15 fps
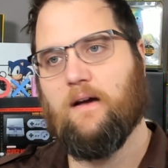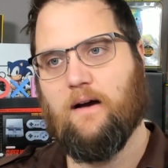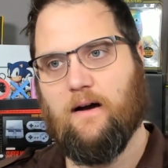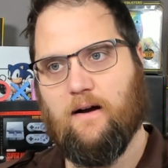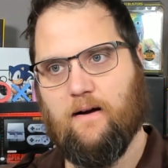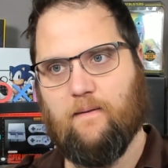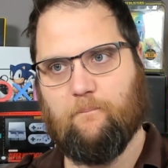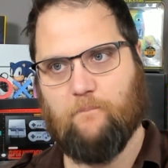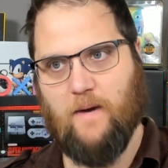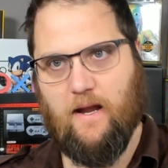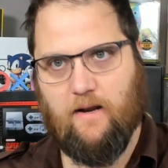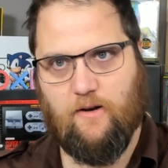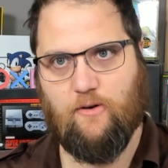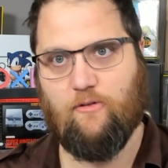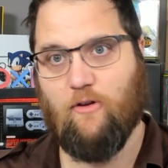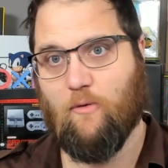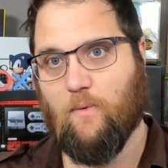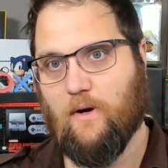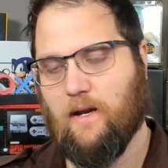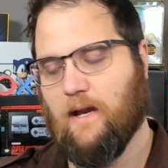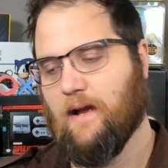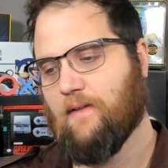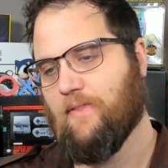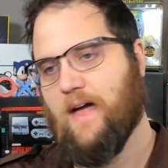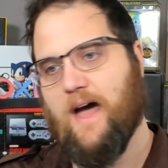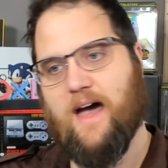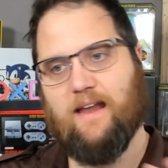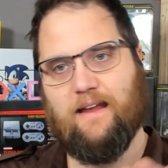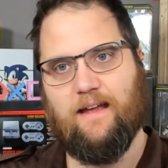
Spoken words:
My editors are working on that,